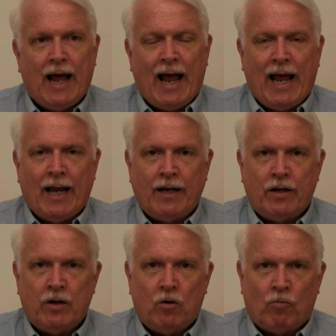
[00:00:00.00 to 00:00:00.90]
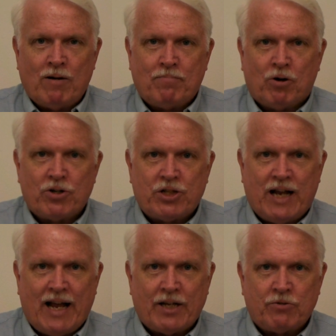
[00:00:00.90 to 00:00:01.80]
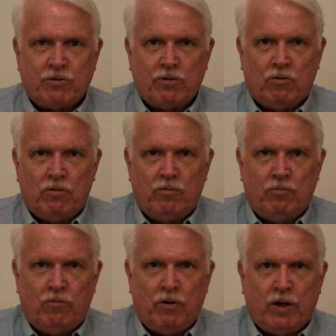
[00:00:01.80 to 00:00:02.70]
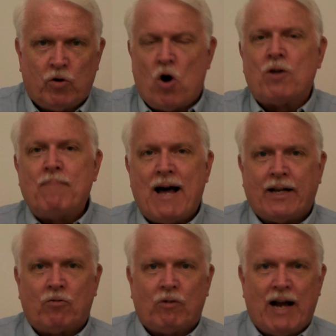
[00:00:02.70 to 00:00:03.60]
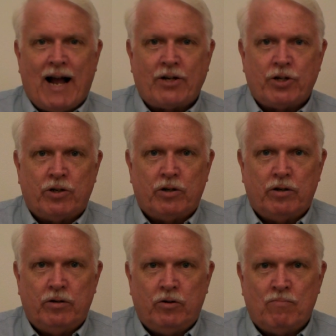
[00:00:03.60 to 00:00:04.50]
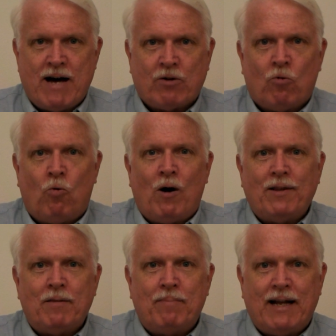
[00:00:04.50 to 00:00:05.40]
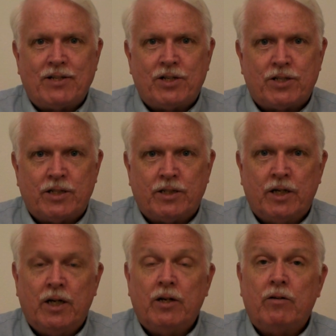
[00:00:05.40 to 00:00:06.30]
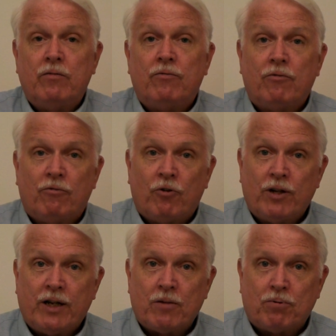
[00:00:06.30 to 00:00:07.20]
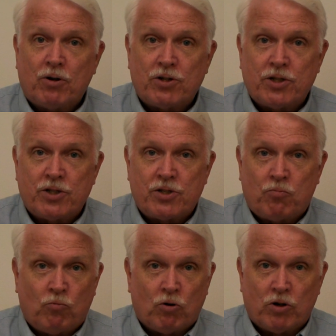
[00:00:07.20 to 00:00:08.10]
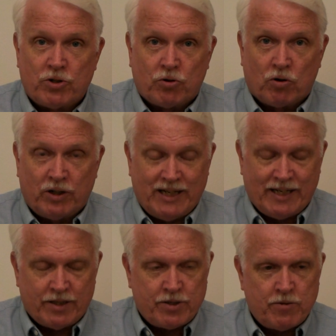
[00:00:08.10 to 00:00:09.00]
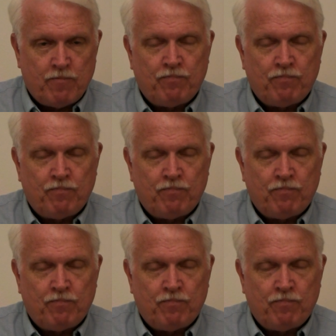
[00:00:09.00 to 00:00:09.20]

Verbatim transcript: And one person has an automatic reaction no matter what the basis is for the other person's words or deeds.